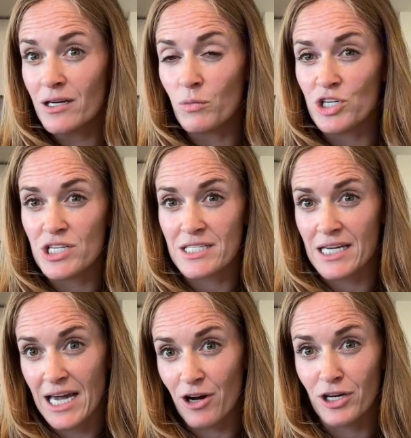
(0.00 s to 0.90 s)
which is
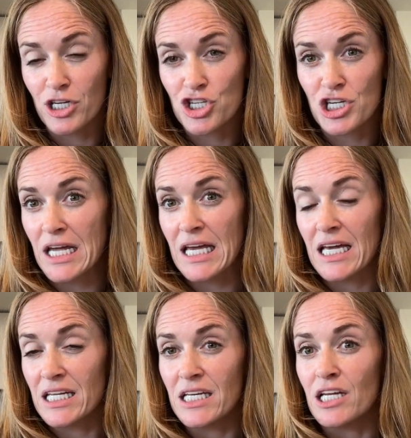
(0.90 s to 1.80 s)
like air conditioning and
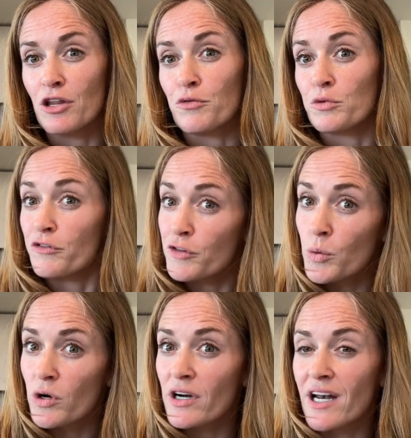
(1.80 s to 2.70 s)
heating through the
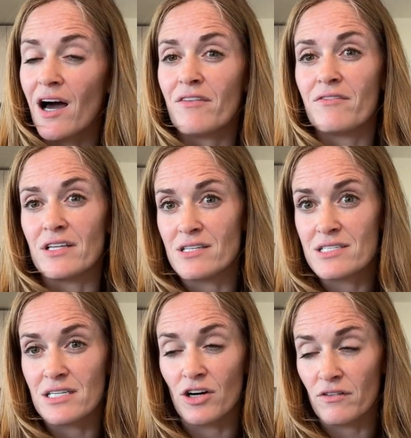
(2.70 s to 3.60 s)
floor, not vents
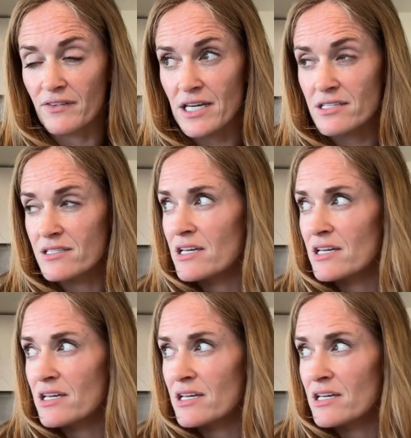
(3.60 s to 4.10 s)
in our face.